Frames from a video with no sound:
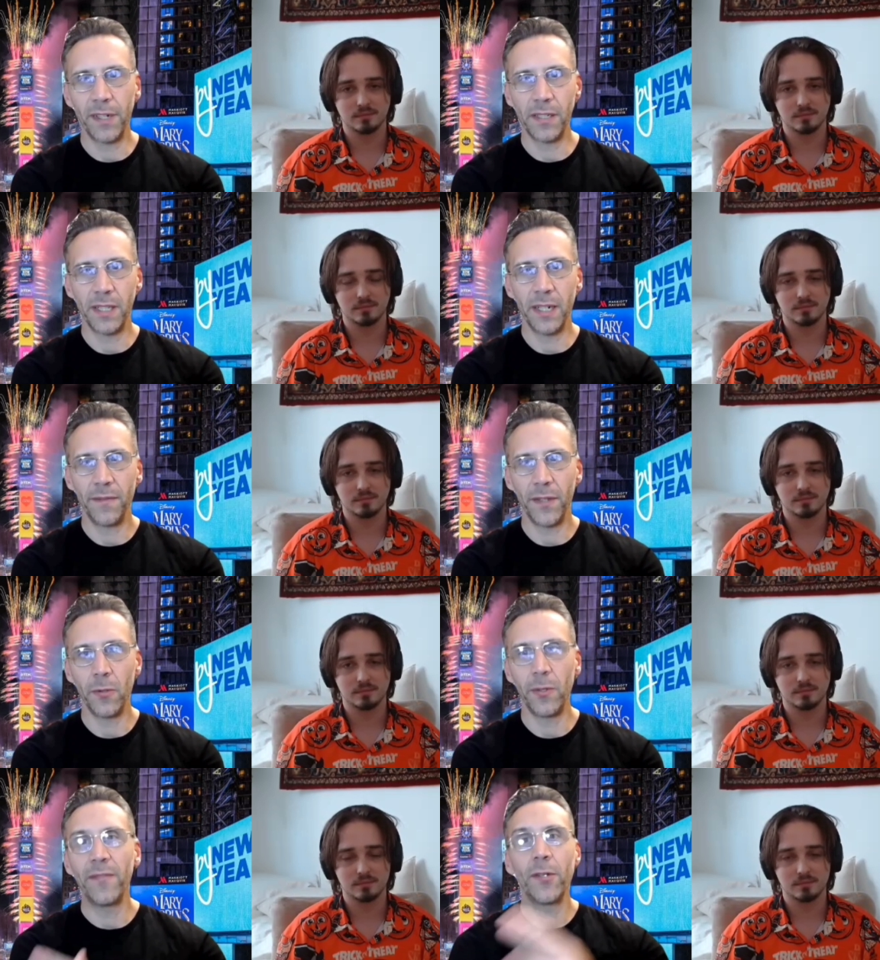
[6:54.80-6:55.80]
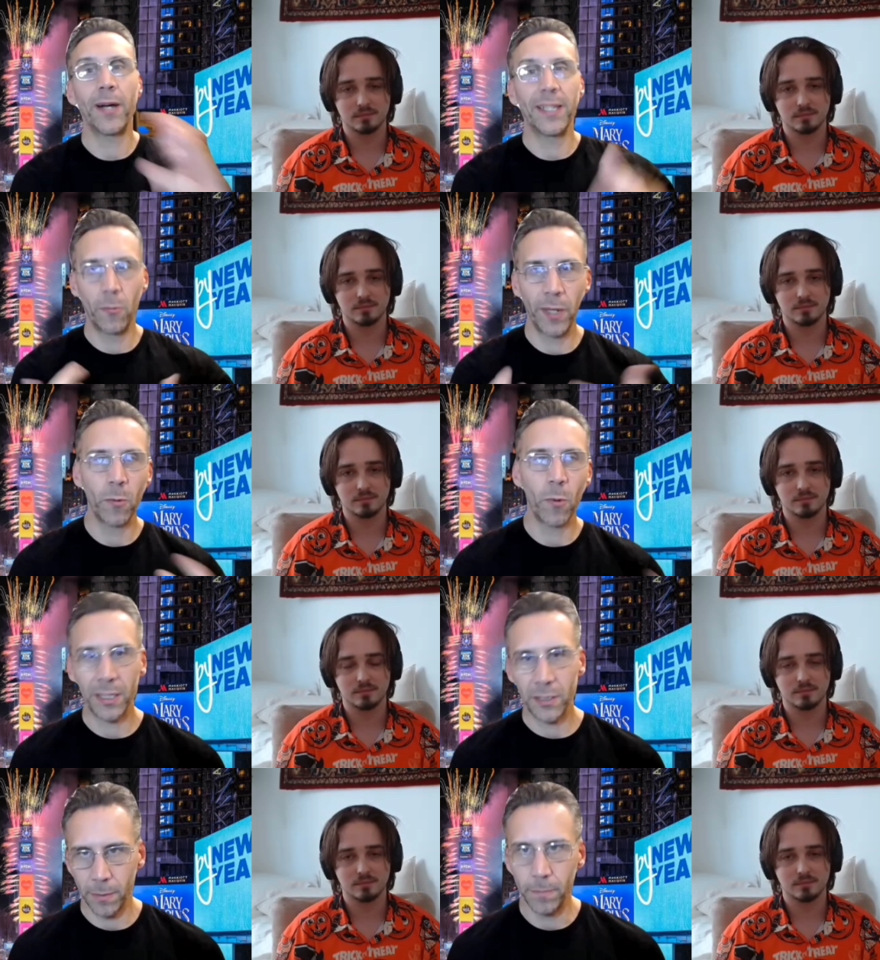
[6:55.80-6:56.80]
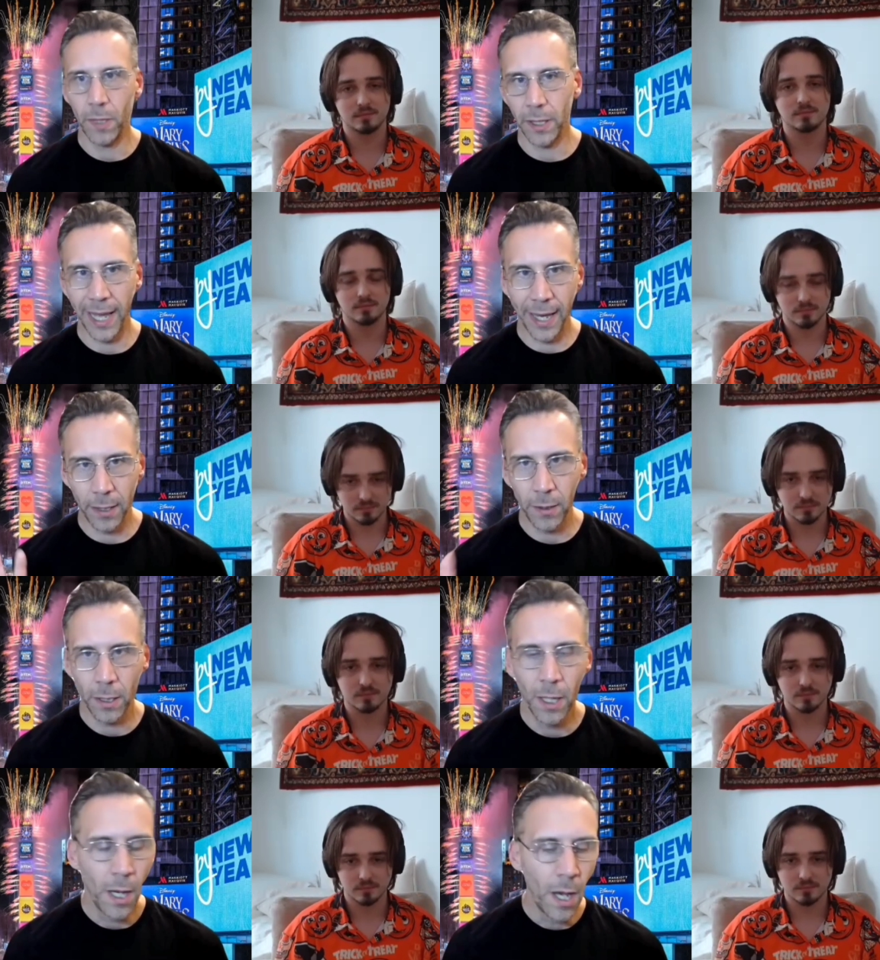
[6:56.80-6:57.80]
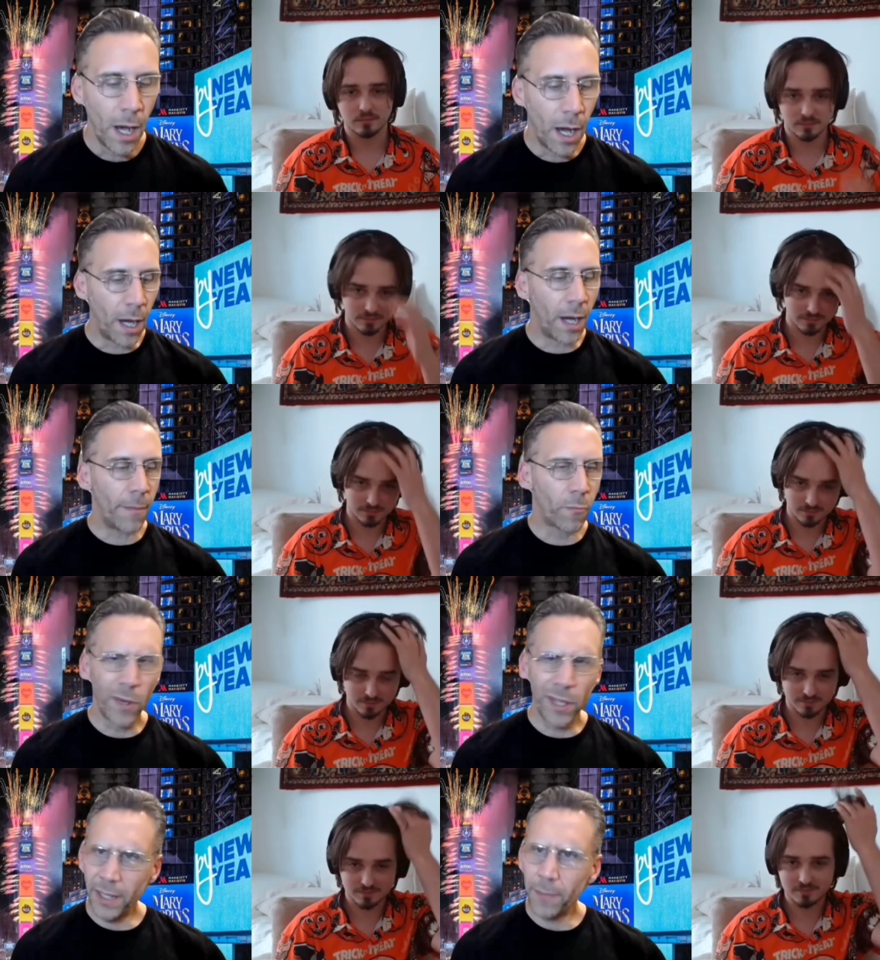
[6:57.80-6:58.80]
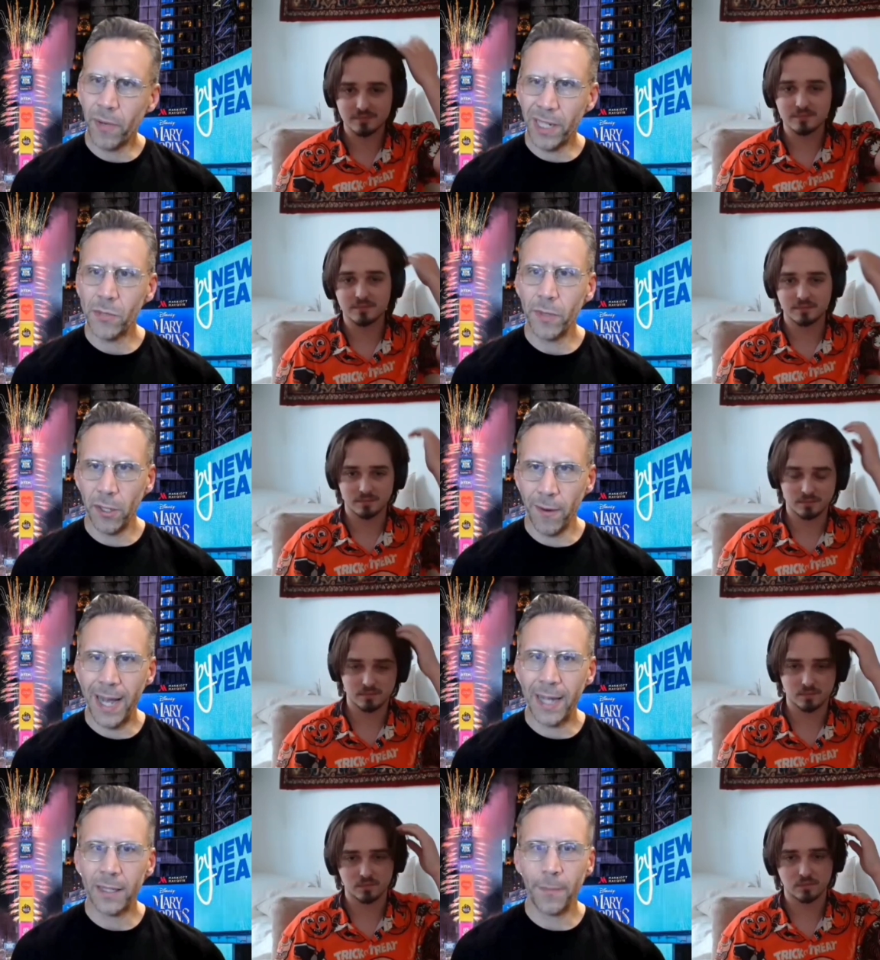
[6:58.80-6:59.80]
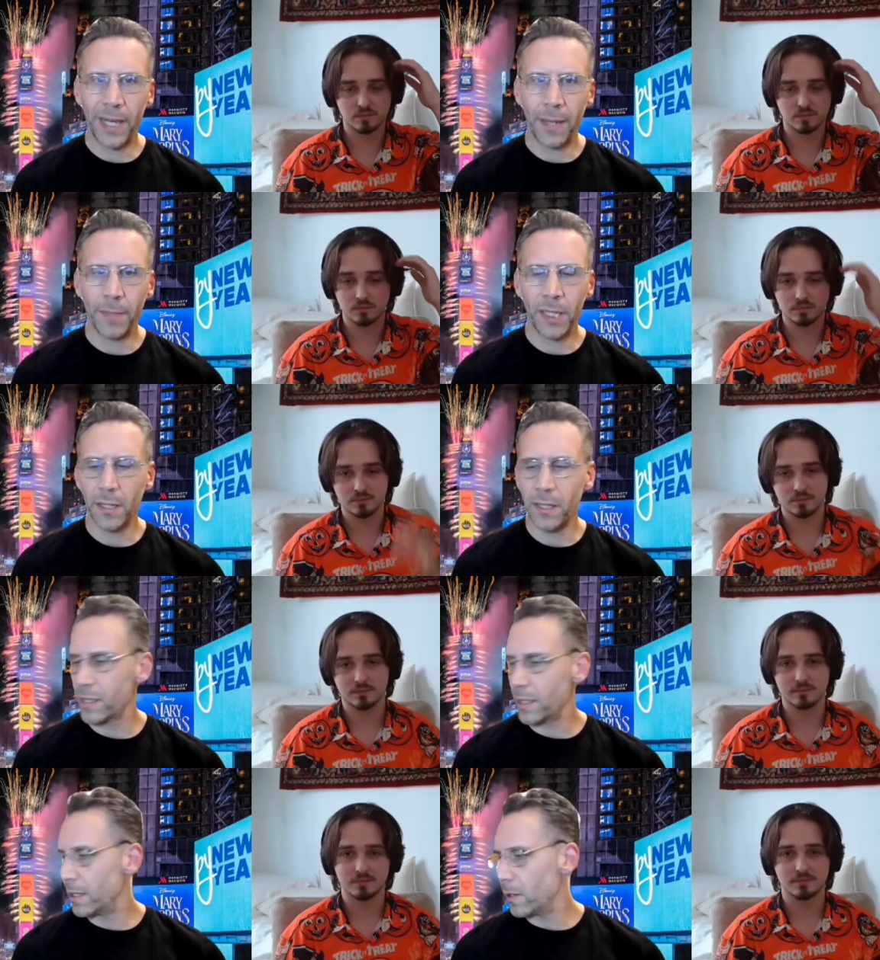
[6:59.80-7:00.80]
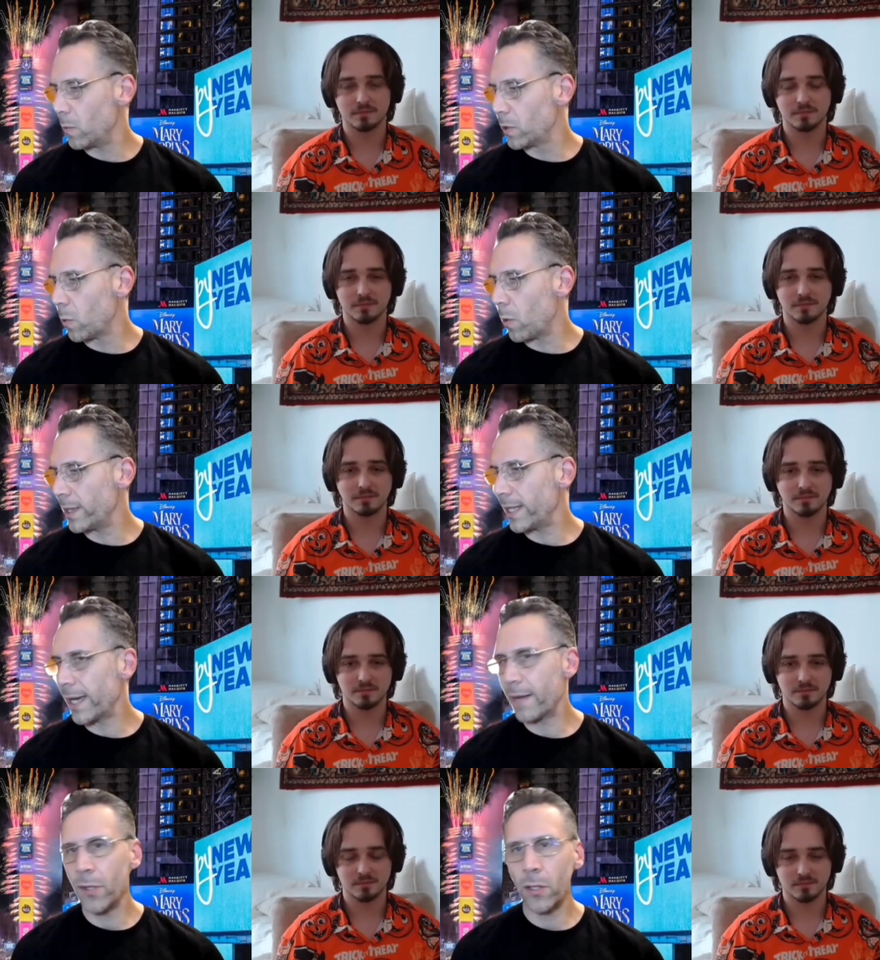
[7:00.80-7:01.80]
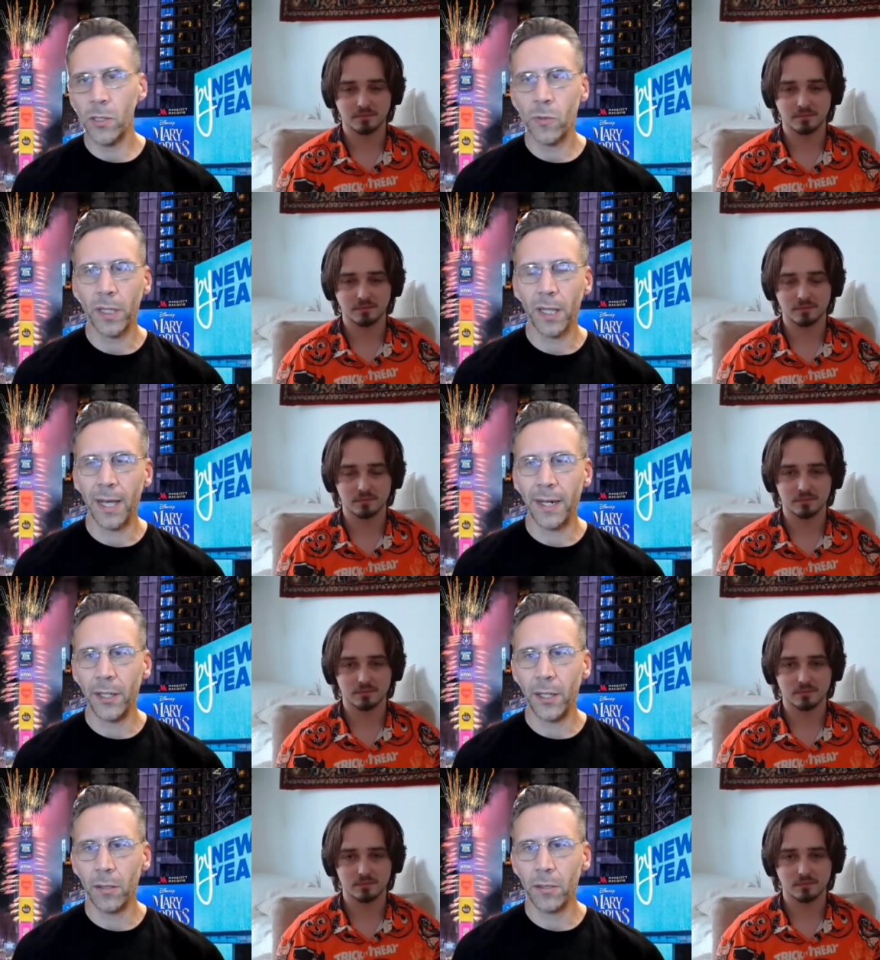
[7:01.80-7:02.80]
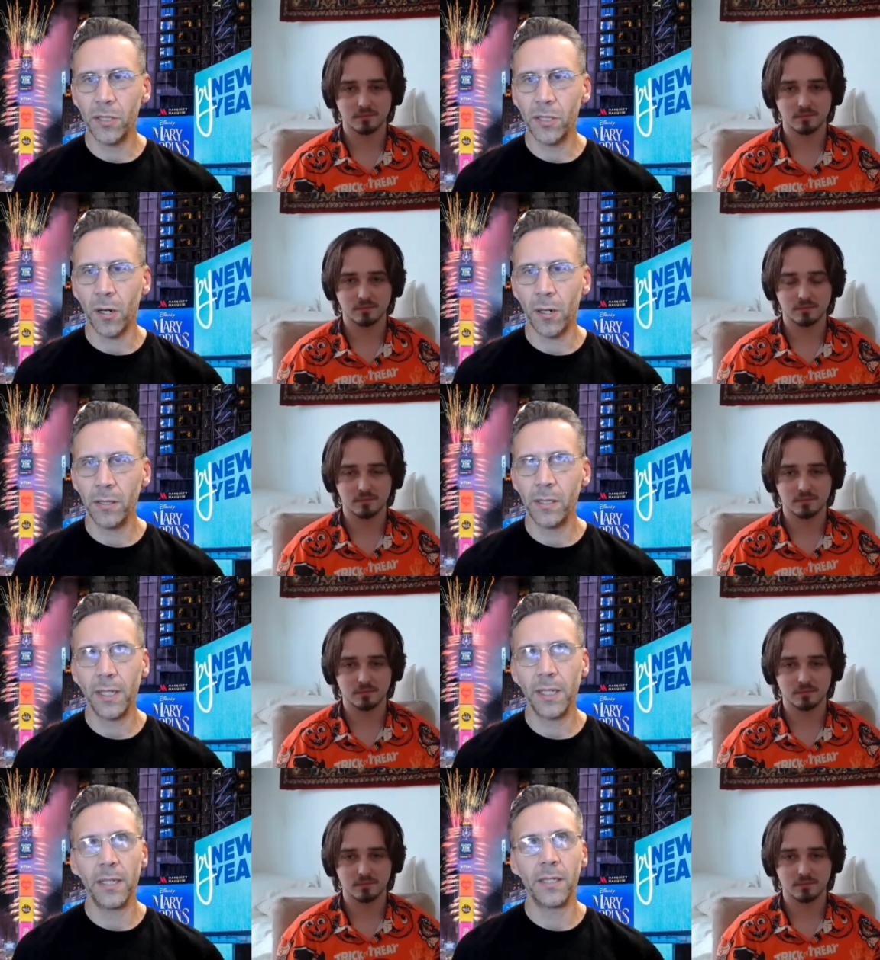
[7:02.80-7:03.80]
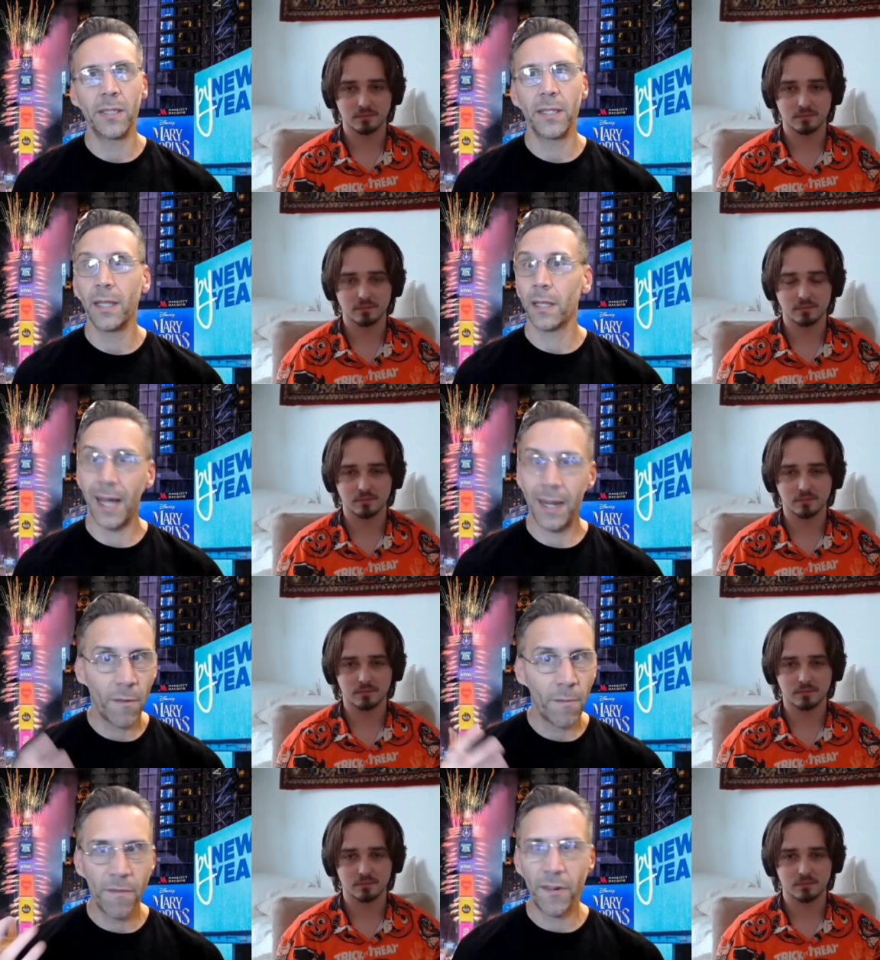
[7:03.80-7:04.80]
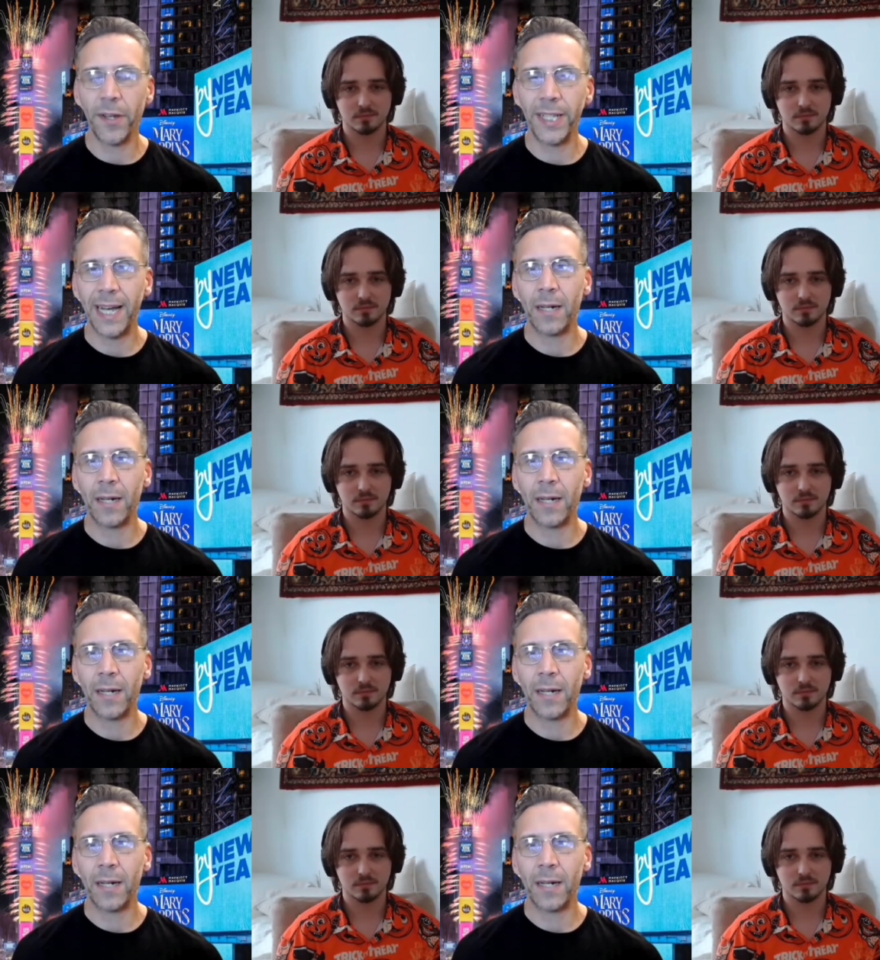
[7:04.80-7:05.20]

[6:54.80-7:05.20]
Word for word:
Speaker 1: up for this interview, even though I had to rewatch them again. Um, really impressed with your acting, man, because the one thing I've noticed with a lot of young stars is a lot of them are very